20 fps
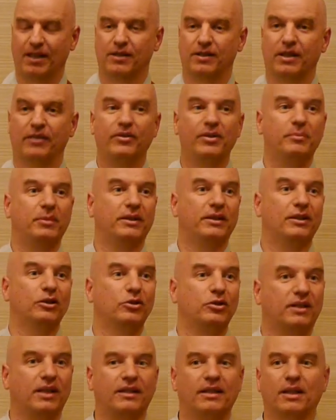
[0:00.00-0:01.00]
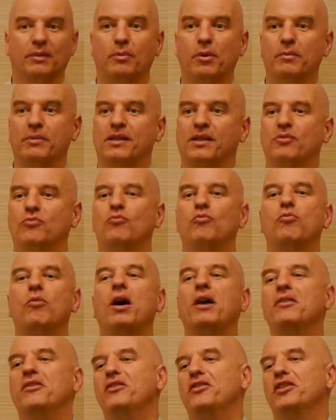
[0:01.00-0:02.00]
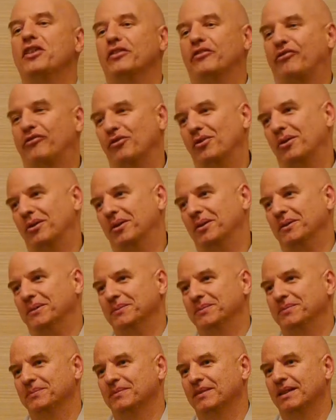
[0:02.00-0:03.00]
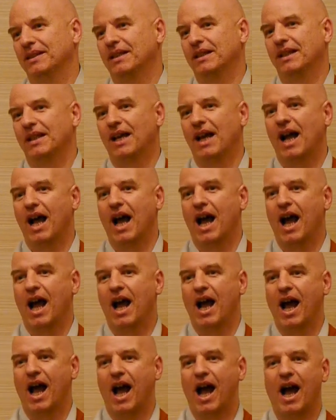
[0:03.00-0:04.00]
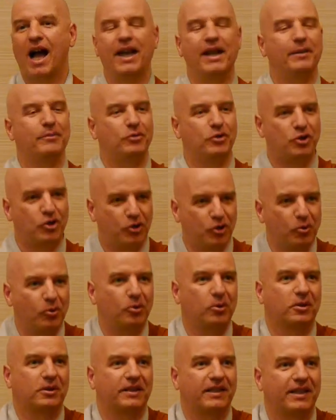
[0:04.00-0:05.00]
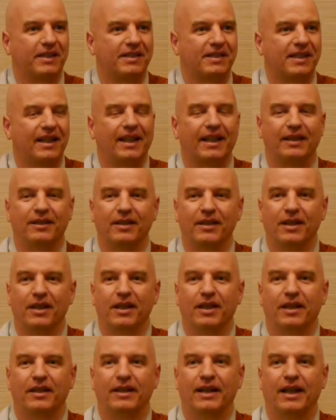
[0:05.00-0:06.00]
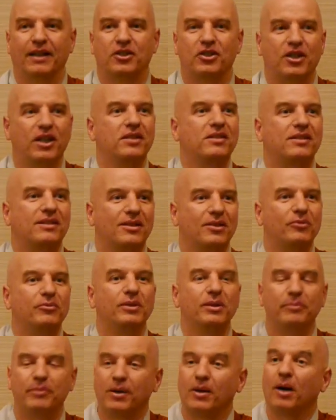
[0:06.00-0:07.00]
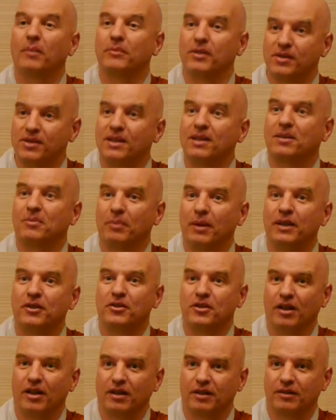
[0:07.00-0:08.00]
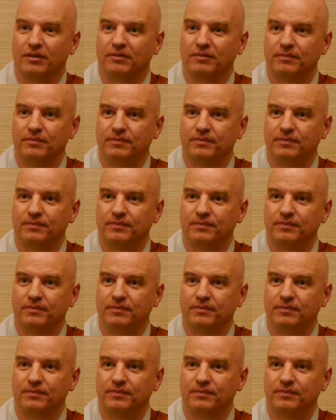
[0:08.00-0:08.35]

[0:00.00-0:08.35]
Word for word: So everybody looked at that poem and says, Wonderful! I am sure, they said, that Shenxiu will become the sixth patriarch.